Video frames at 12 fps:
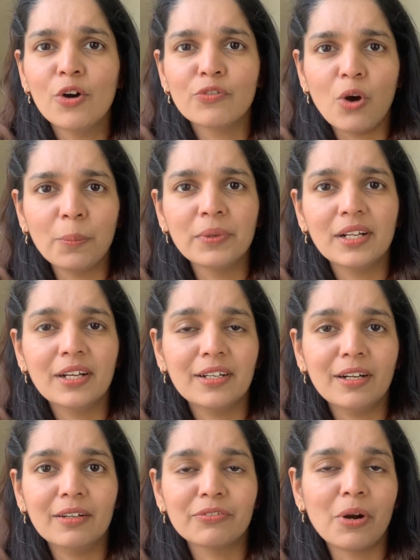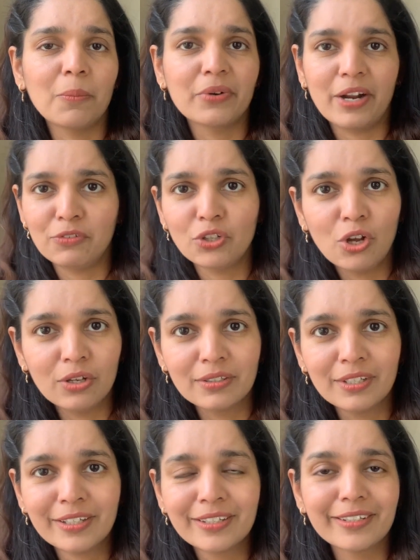formula from Revlon
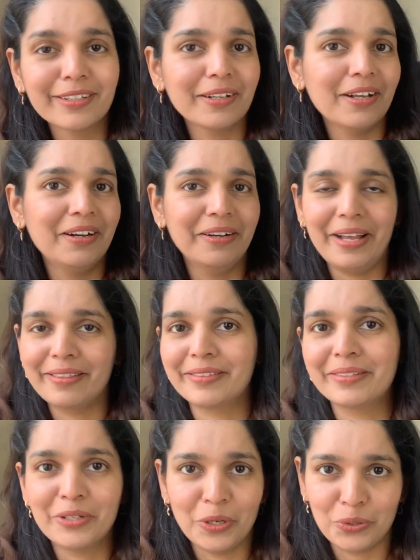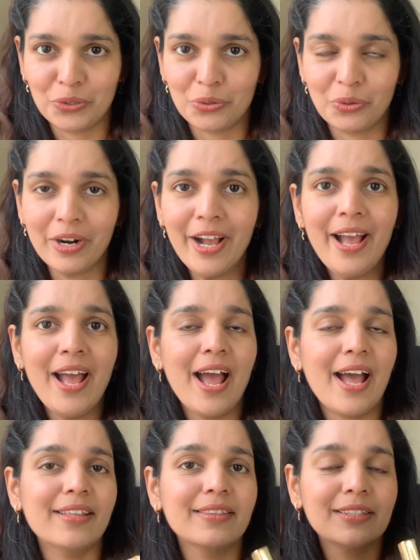at the drugstore.
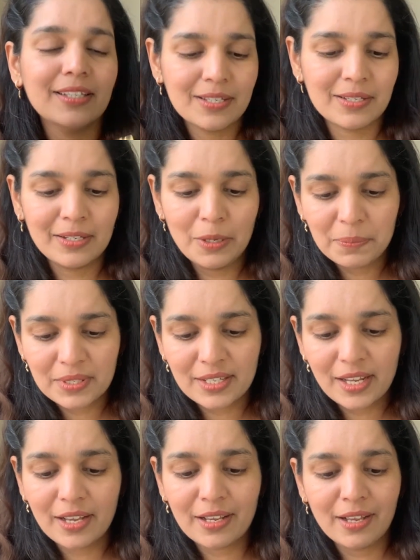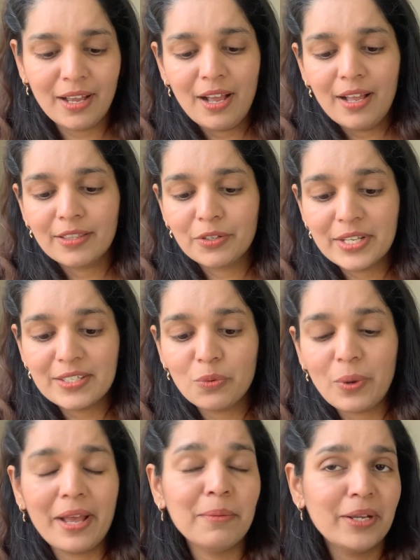And this lipstick, the reason
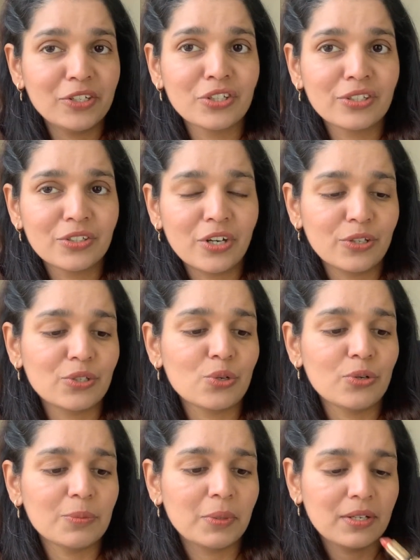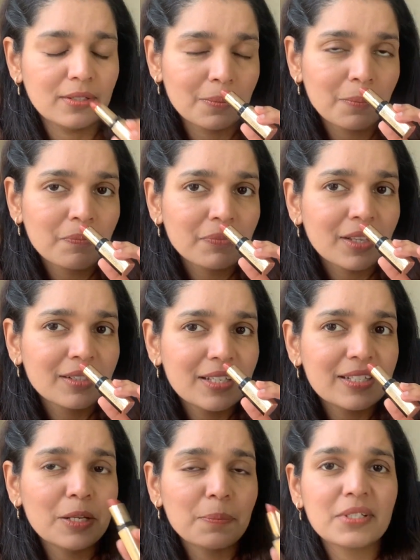why I mentioned the drugstore is because
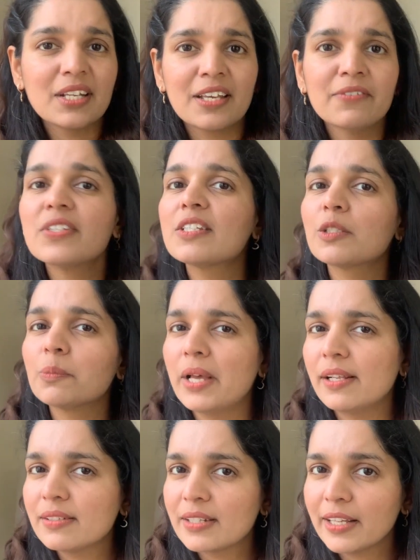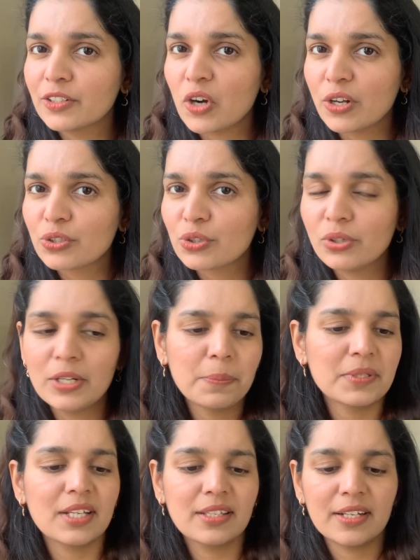this lipstick even smells like drugstore
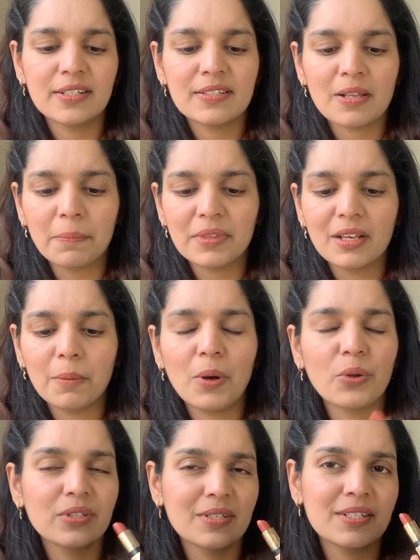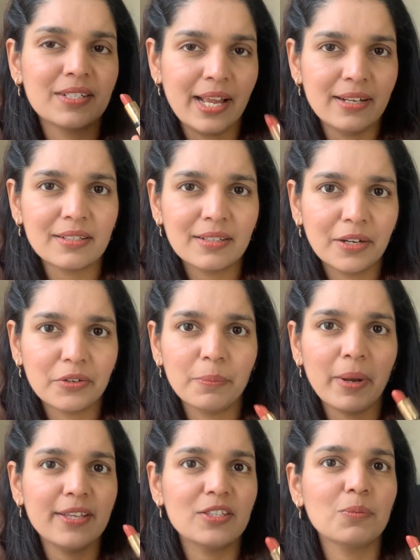lipstick. There is something about the scent that
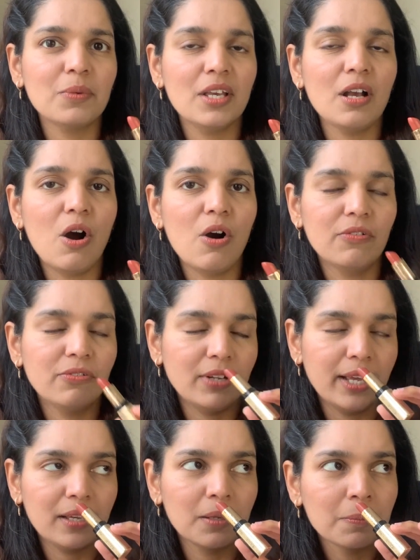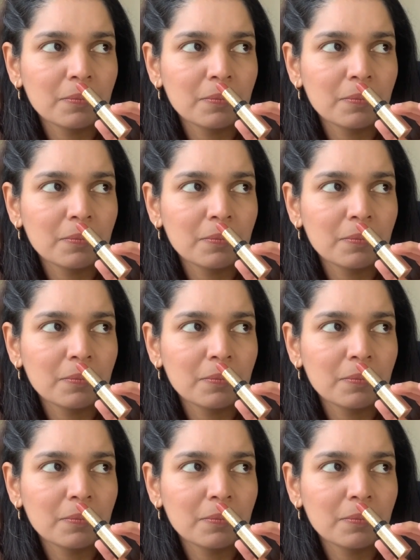reminds me of like